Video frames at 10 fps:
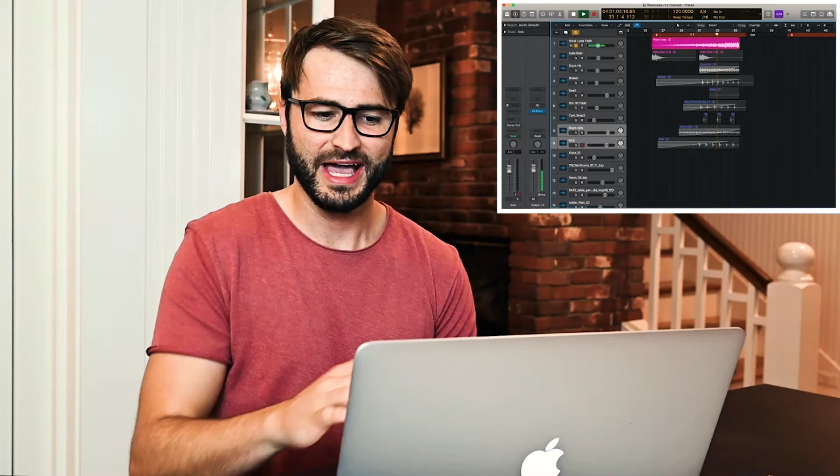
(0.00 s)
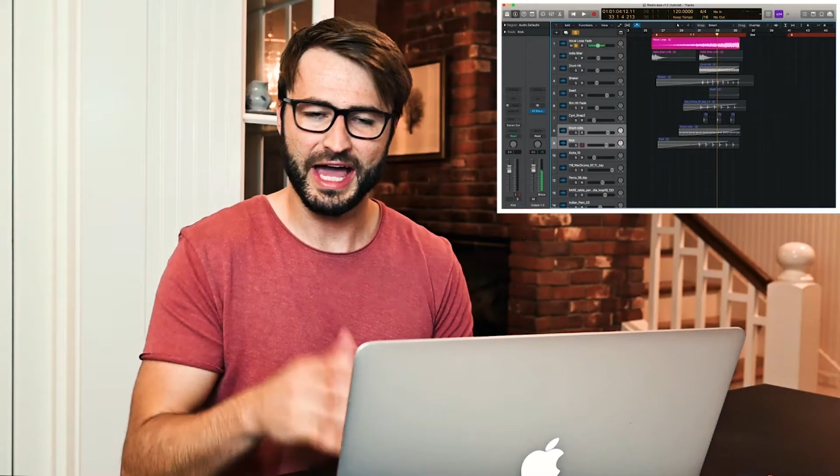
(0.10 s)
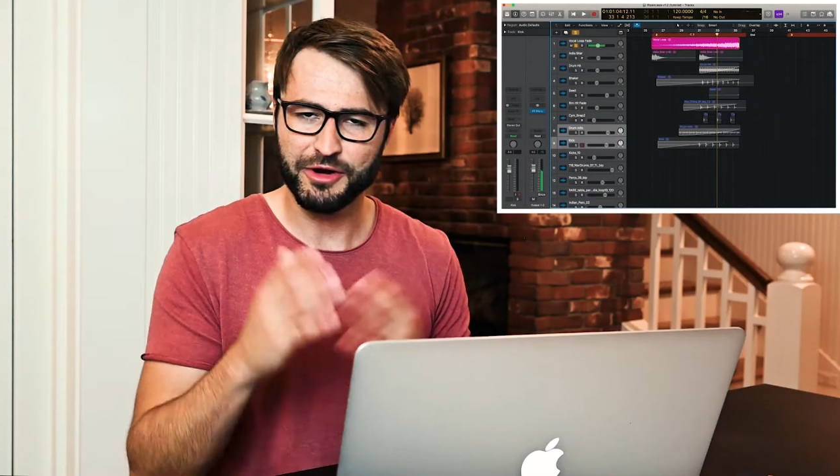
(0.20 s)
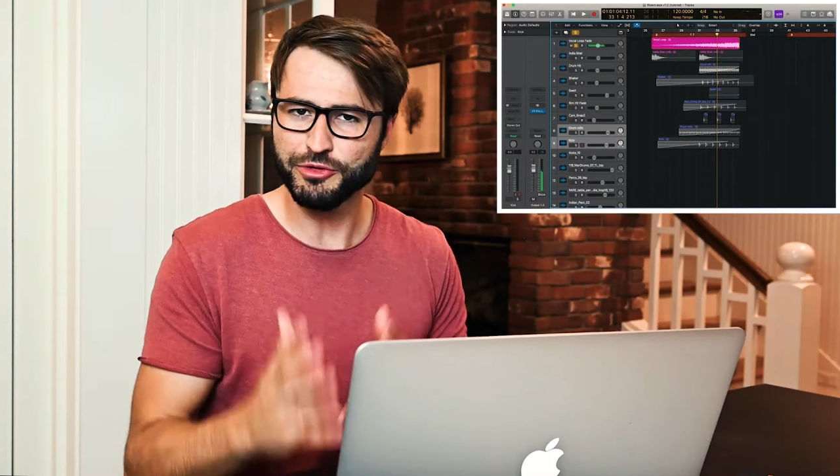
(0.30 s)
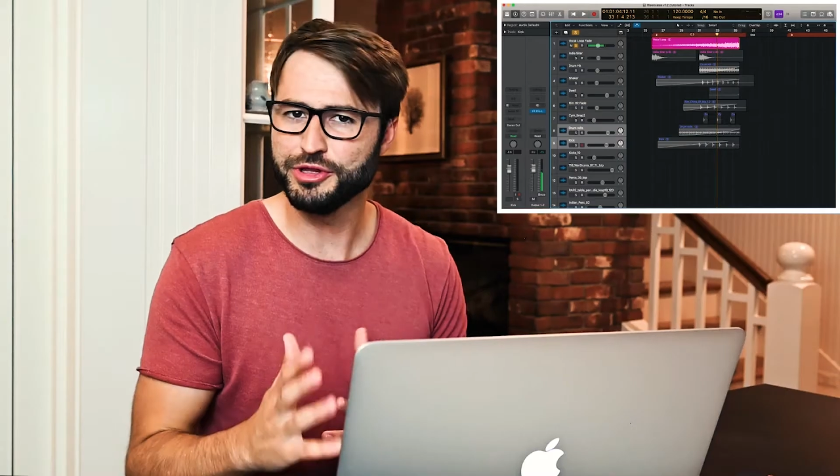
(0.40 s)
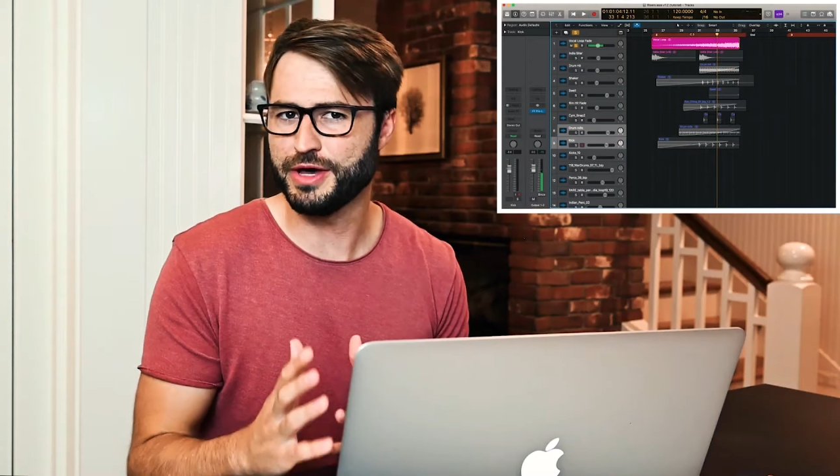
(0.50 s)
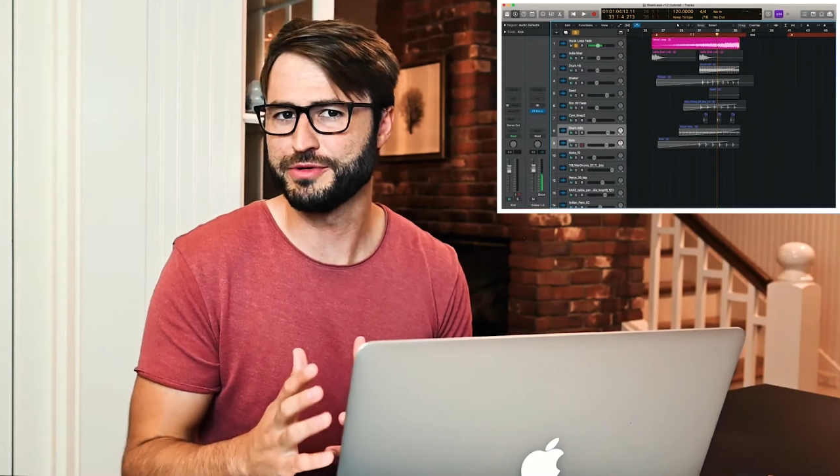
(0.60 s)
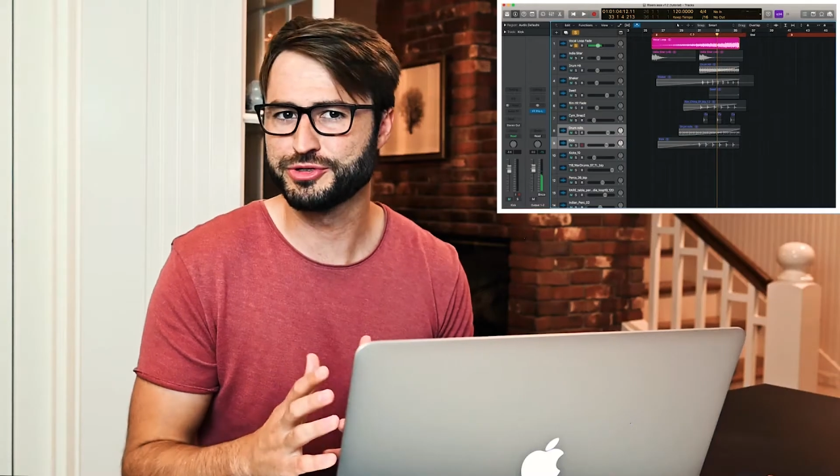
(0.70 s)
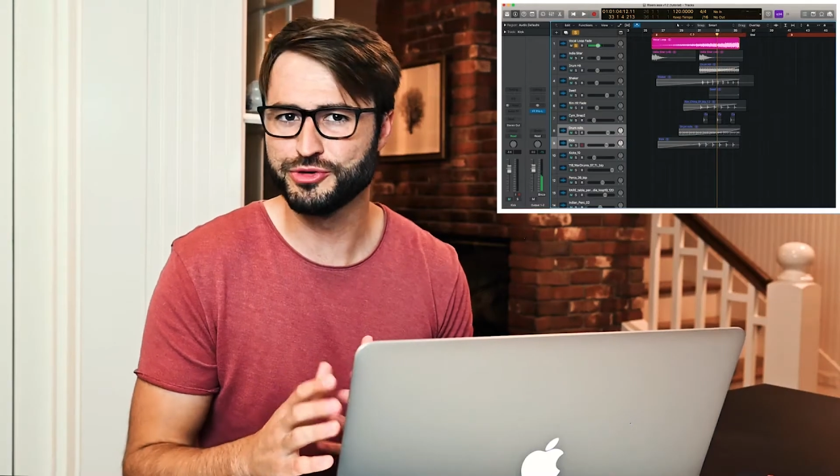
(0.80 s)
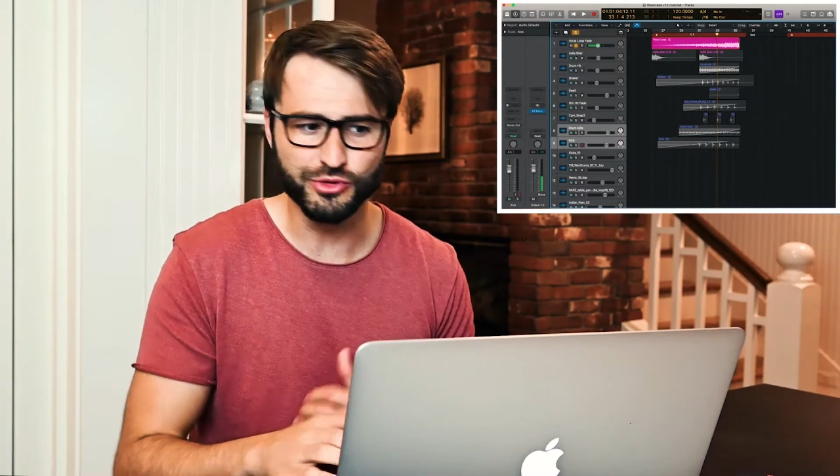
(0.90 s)
And although that
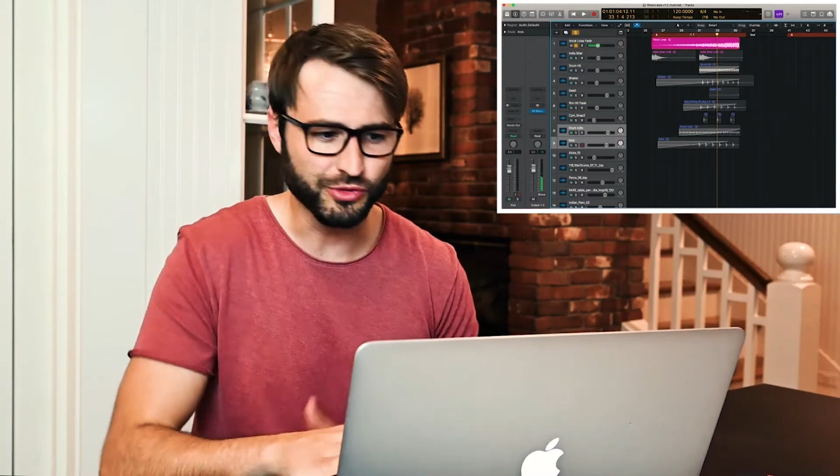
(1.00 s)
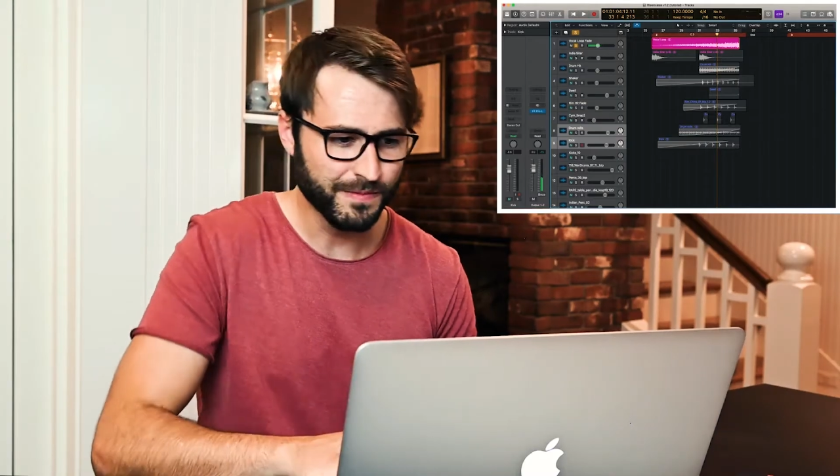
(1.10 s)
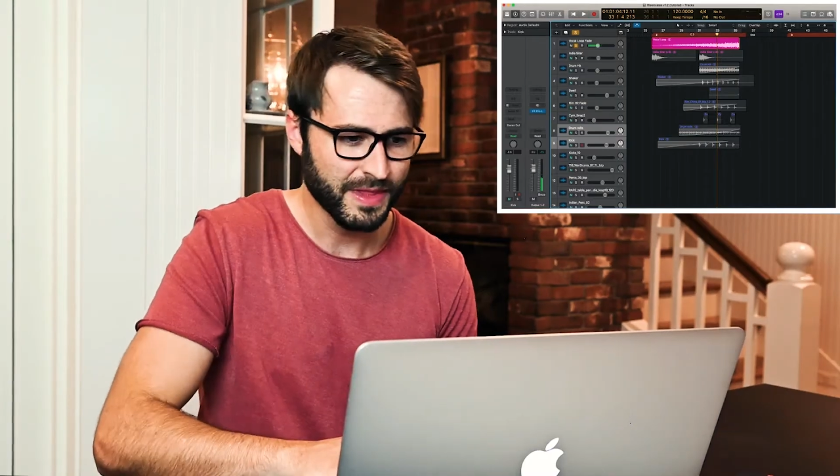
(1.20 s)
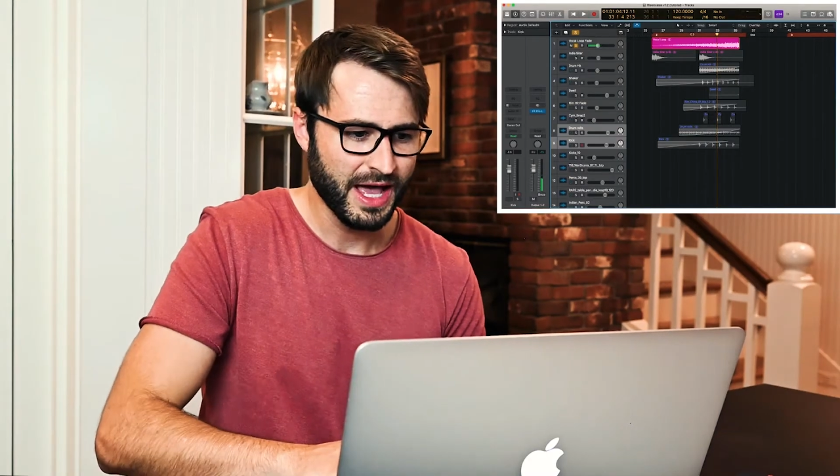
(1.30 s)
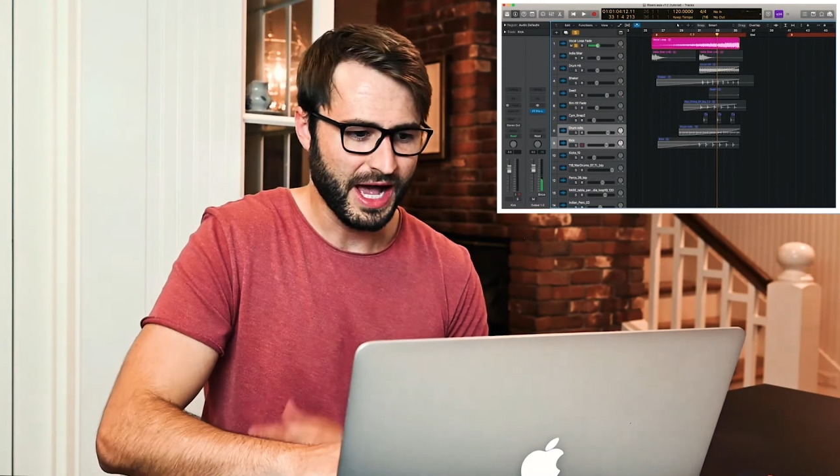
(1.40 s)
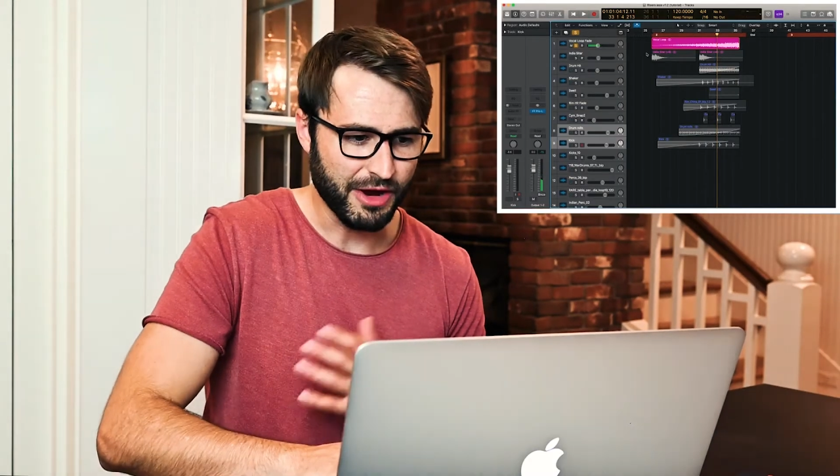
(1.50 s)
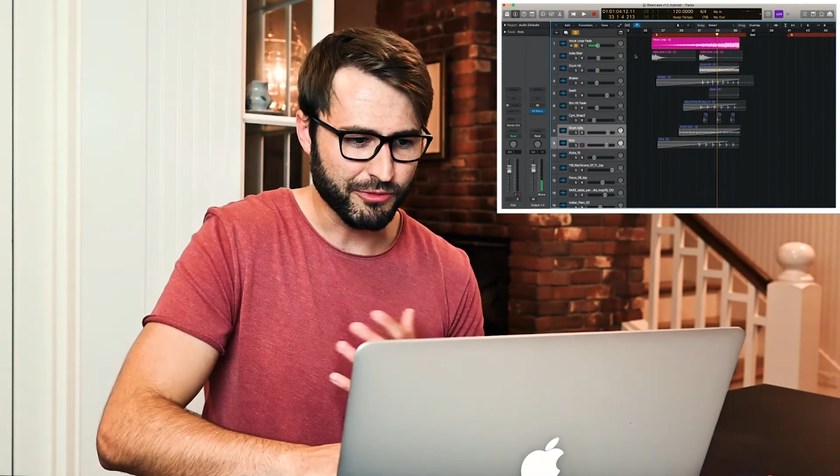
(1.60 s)
was cool, I